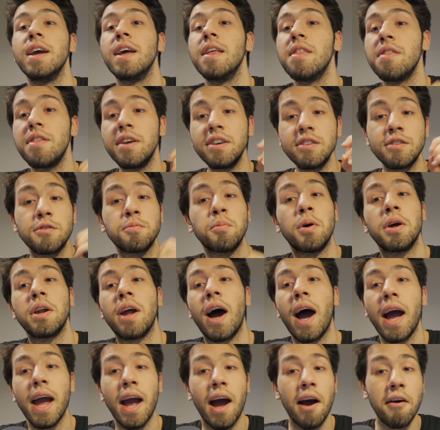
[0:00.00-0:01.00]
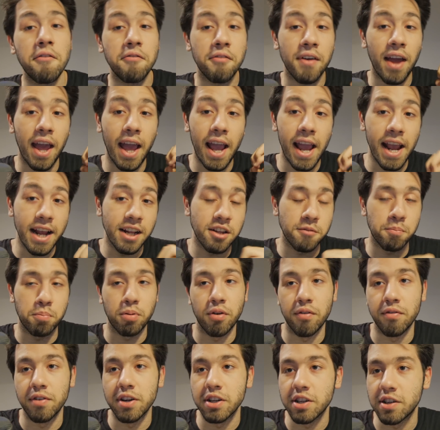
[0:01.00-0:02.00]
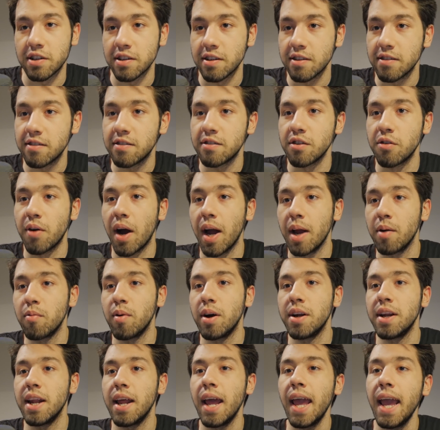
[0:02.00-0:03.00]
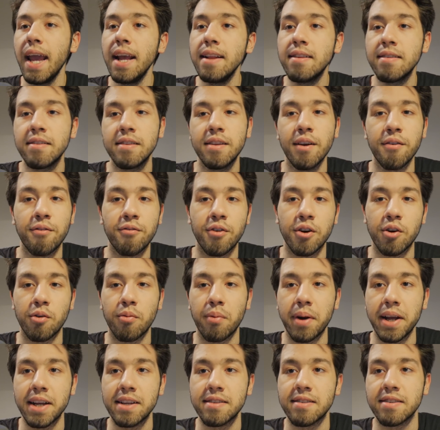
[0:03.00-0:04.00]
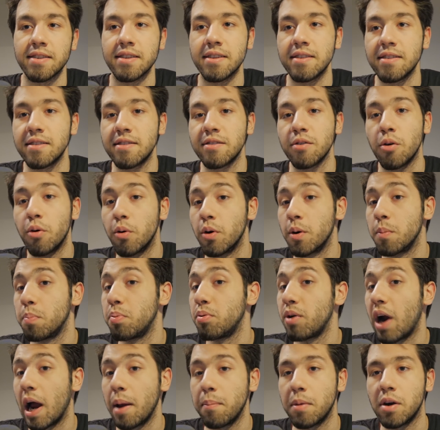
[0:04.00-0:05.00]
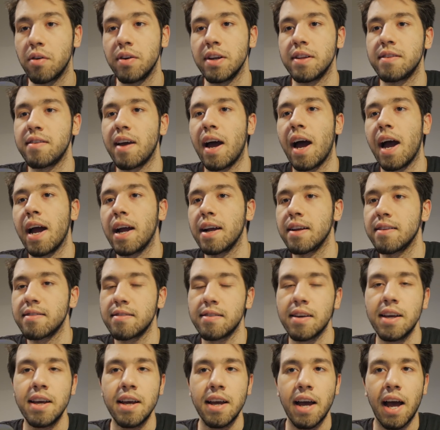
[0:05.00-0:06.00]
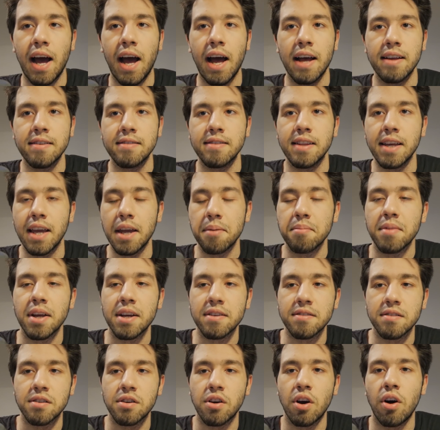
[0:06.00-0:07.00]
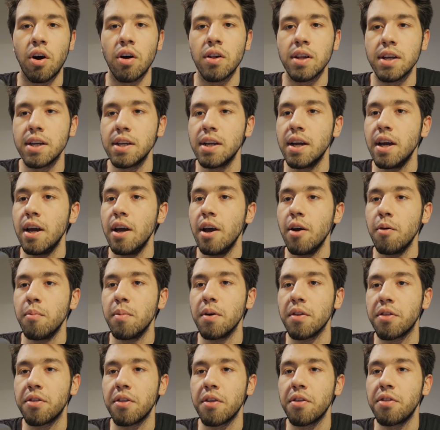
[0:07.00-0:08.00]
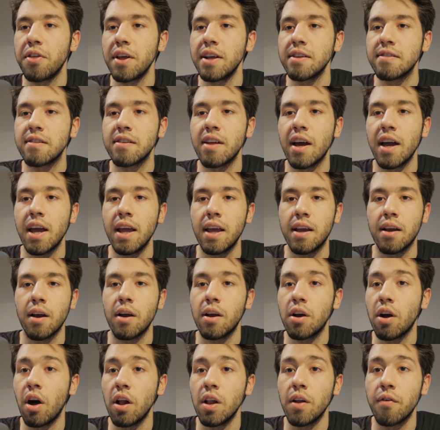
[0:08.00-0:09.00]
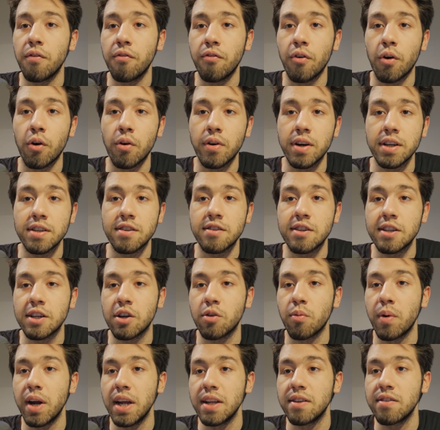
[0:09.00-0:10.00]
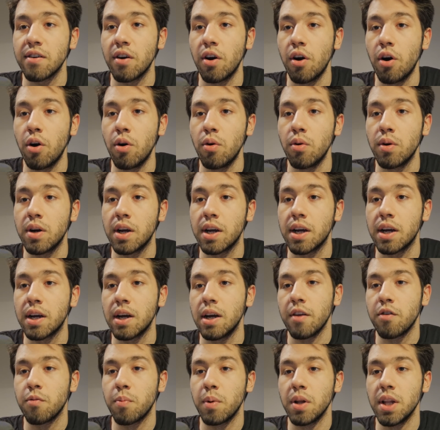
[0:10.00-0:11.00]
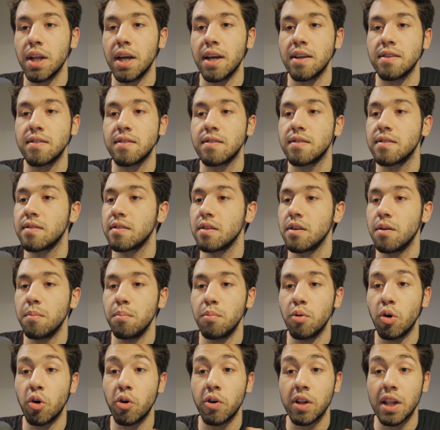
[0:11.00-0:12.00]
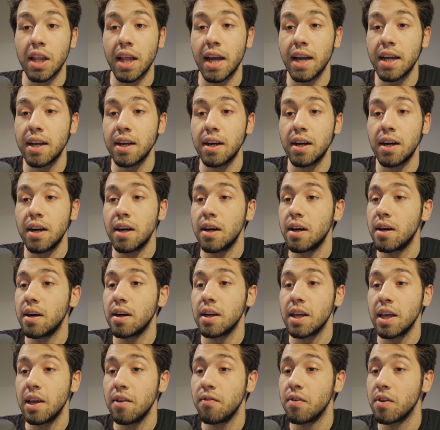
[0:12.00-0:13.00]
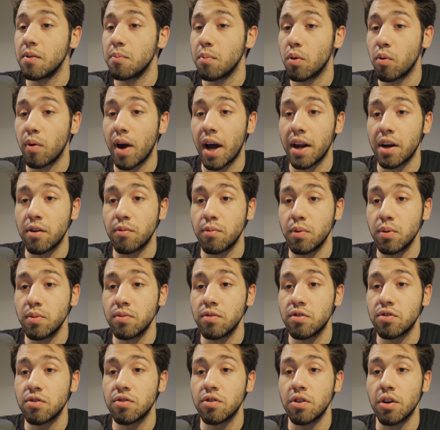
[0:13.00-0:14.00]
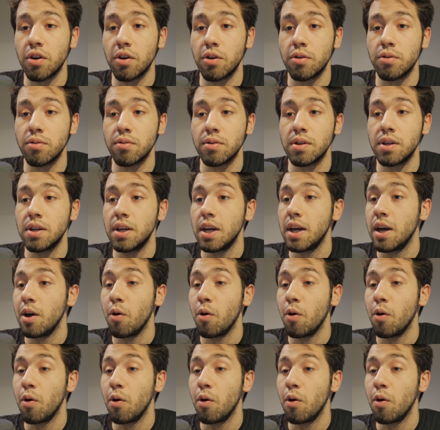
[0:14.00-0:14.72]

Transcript: In this one, I have 8 provisions, so I run 8 different races, or primary tags, as the game likes to call it, with things like Call of Forest, Great Oak, as well as Murilega, even Morana Runestone,